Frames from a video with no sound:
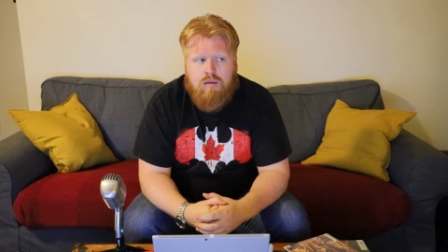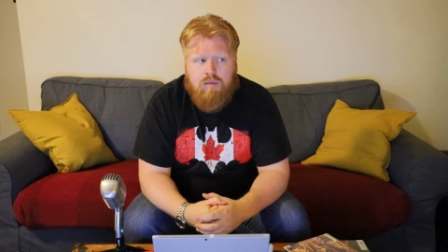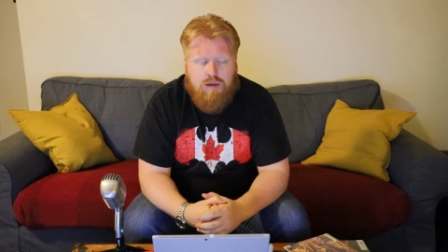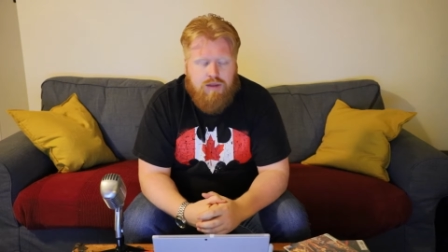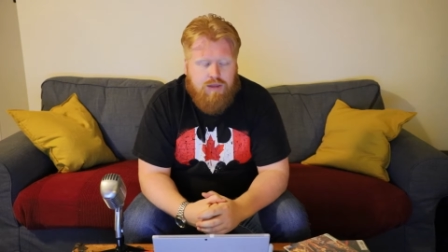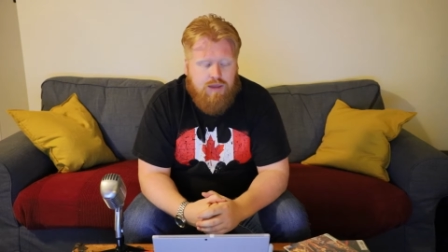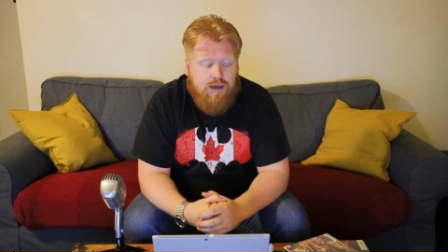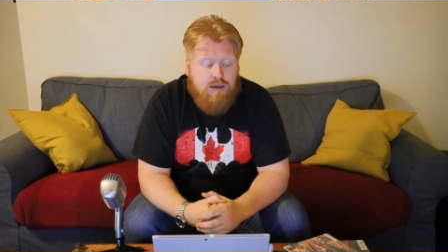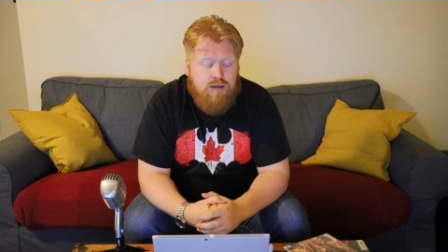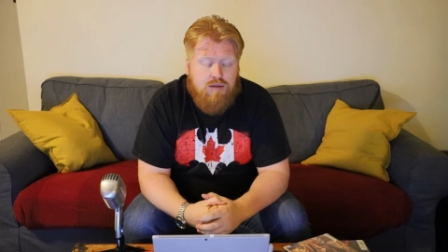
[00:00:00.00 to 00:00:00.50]

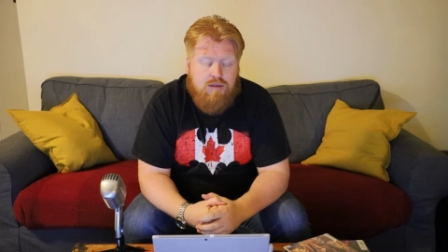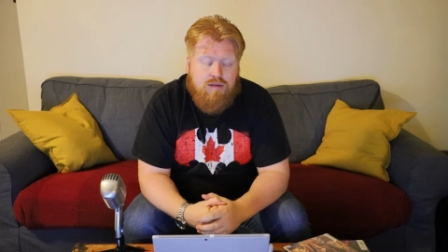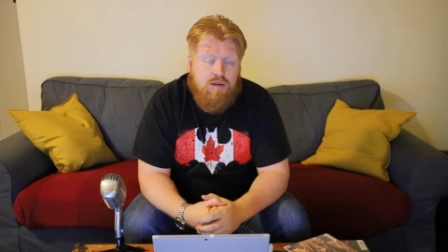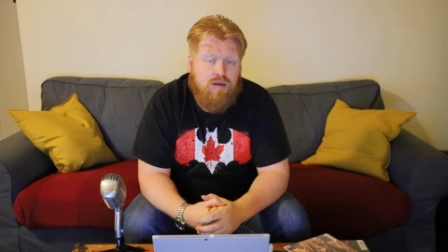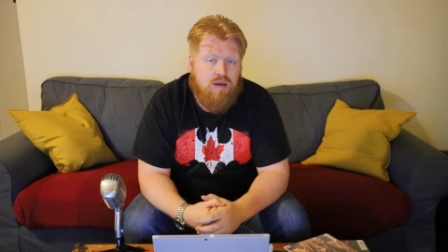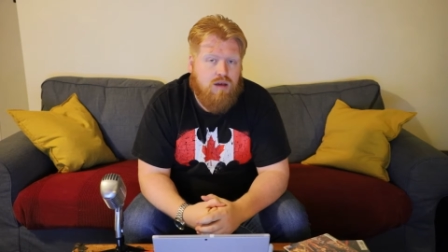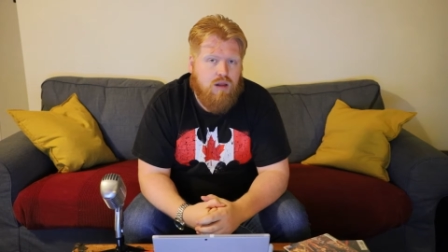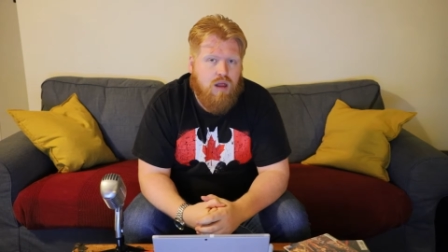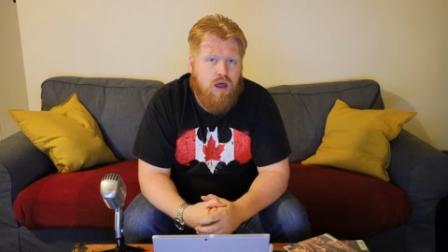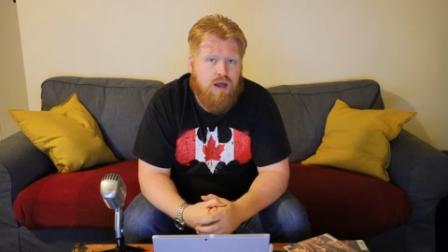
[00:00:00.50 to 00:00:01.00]
but they
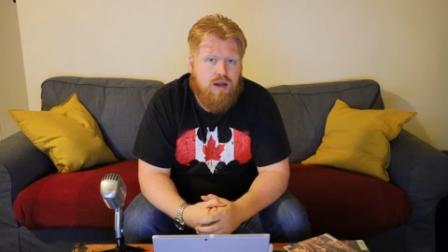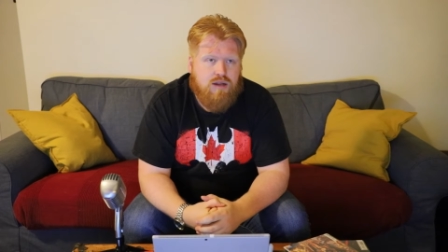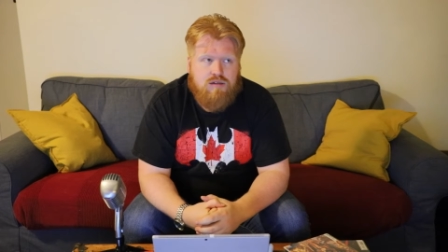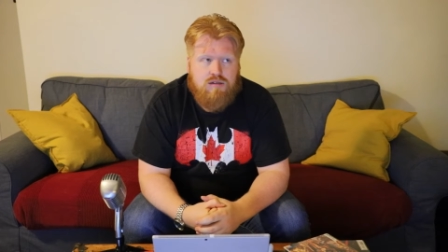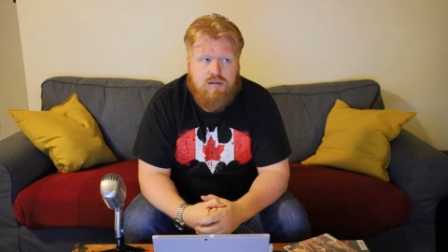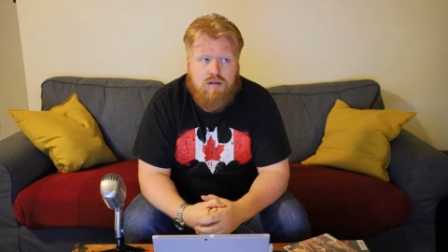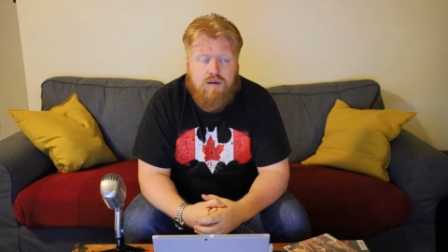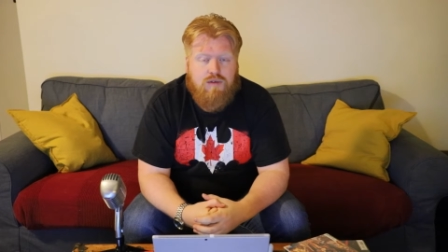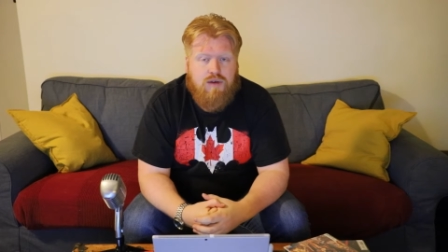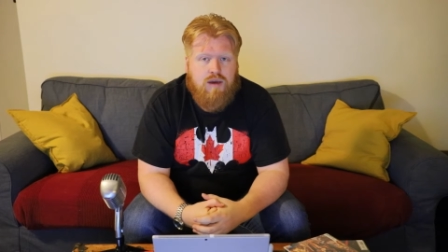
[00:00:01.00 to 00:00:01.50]
see a lot of
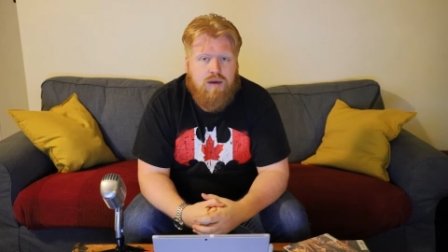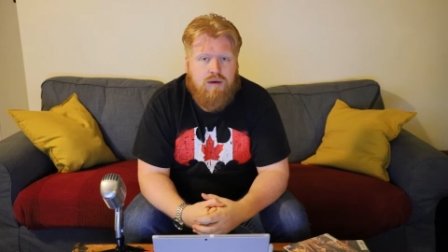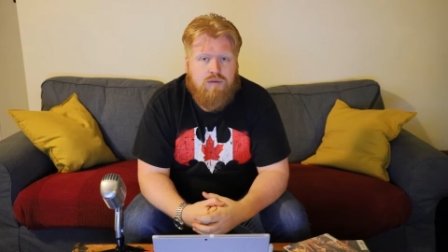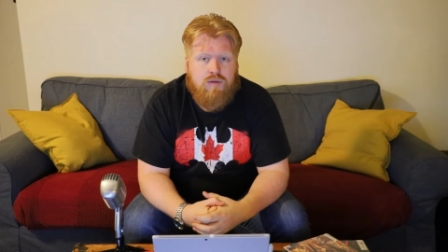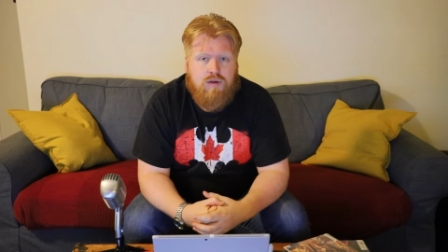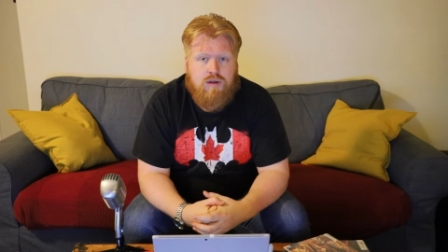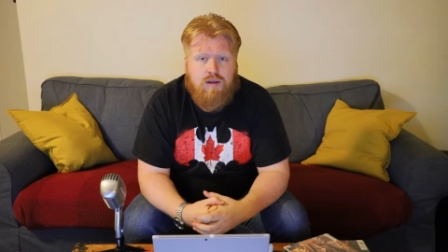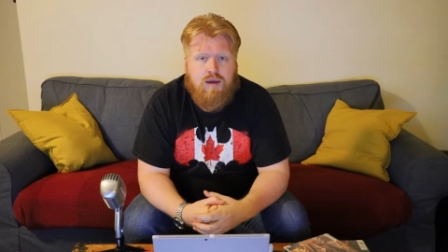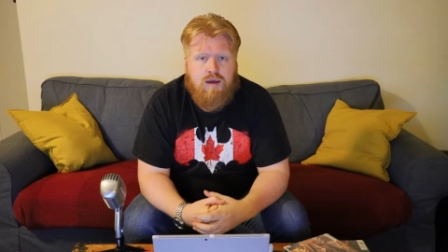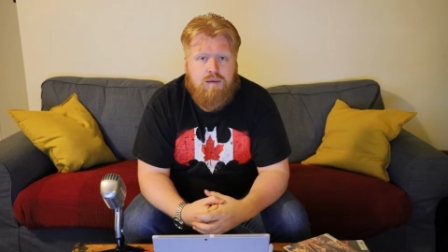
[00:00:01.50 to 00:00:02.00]
stuff
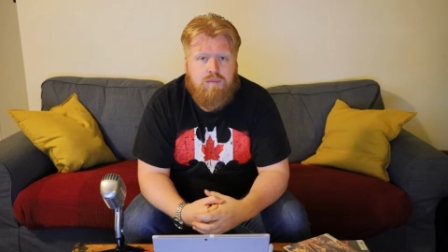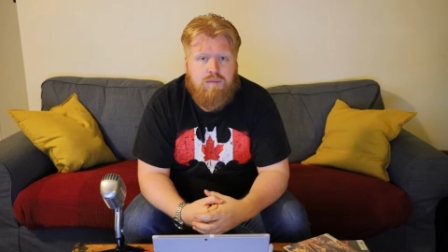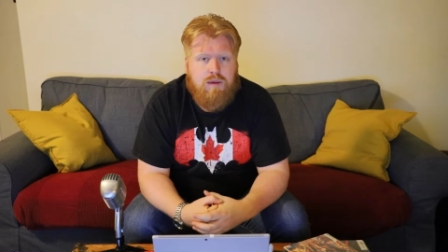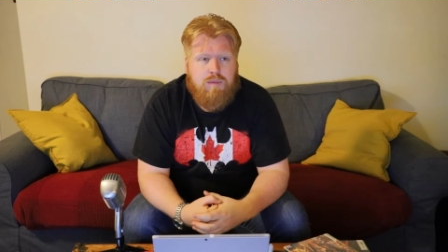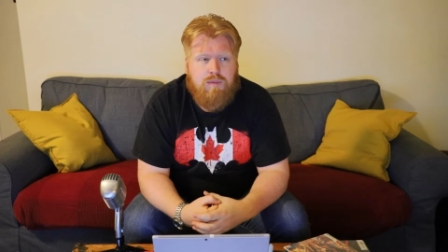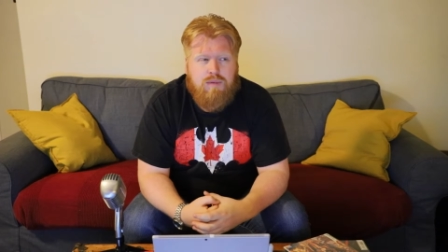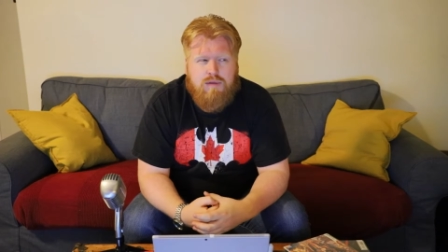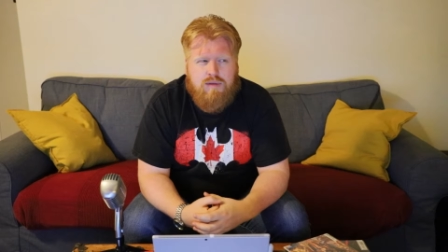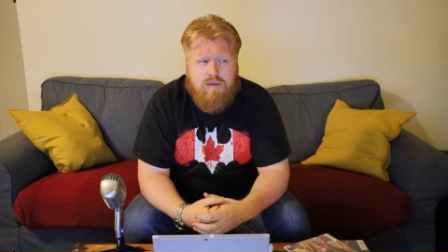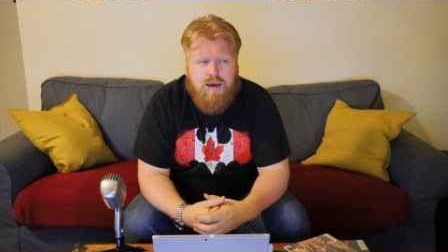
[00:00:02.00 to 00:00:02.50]
every day.
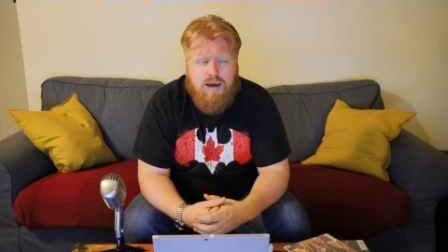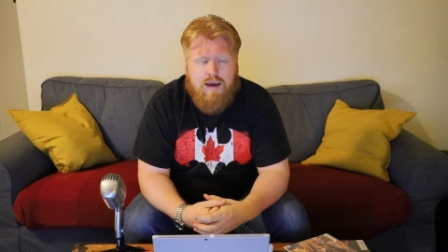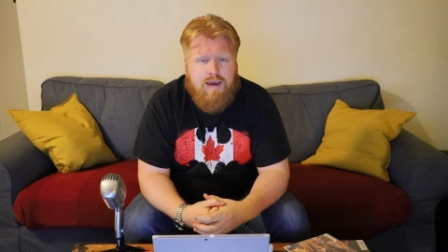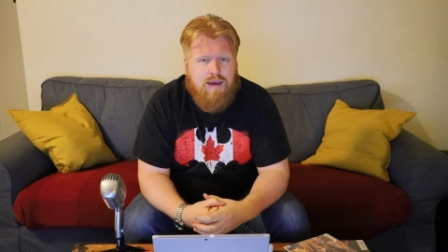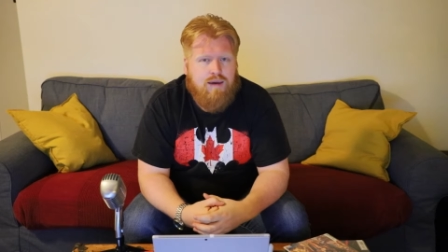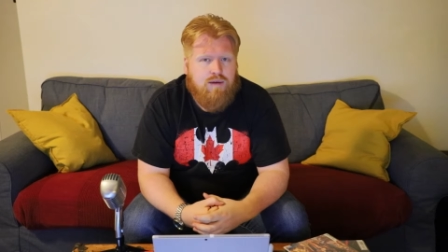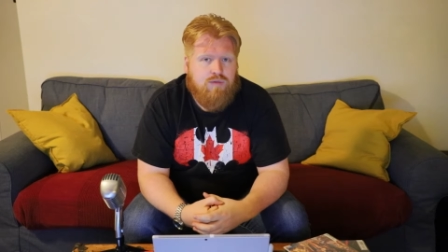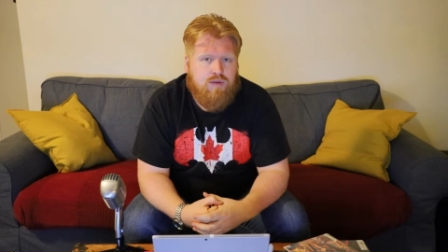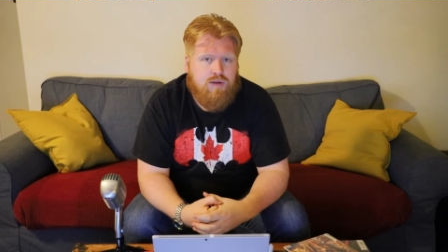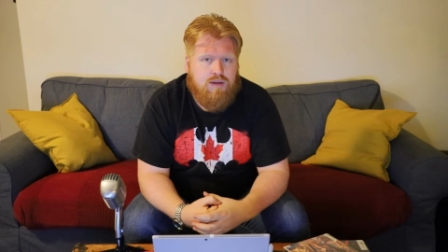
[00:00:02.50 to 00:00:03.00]
People
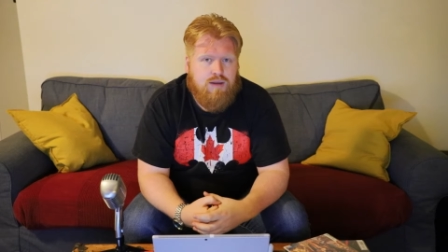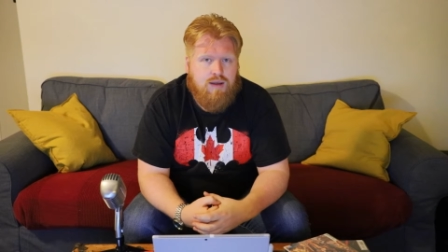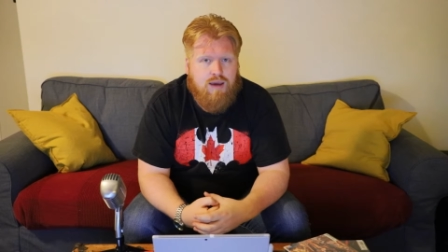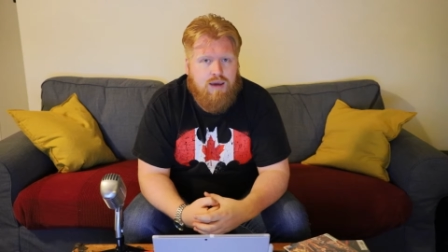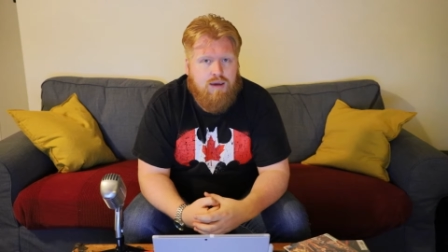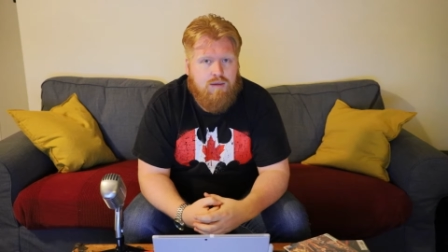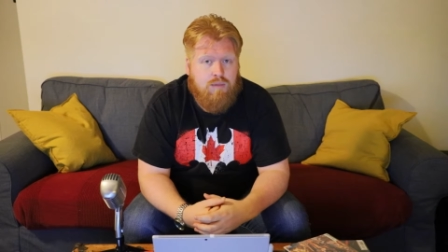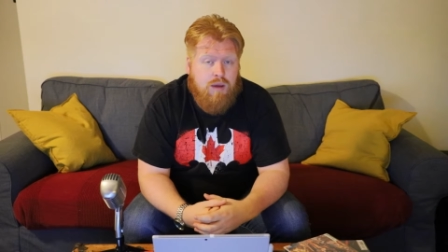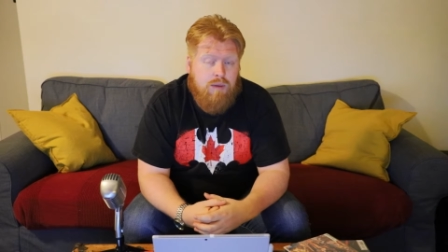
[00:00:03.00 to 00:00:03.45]
die every day.